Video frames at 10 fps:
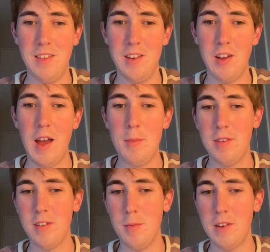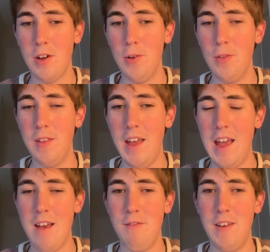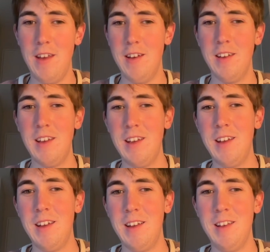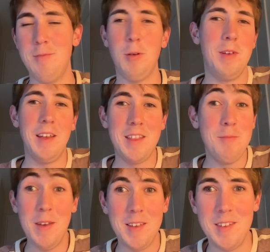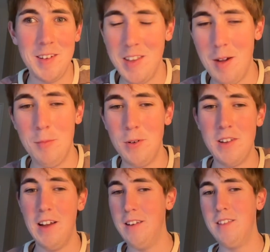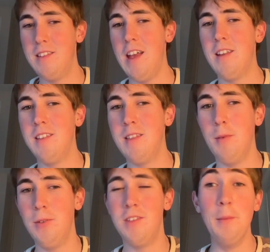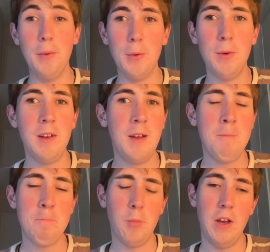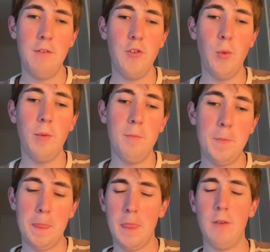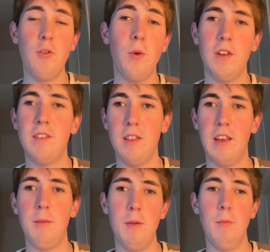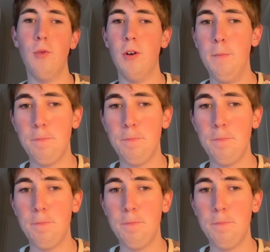TypeScript code that they have here is probably like the best example to understand. It's the most simple. But if you wanted something a bit more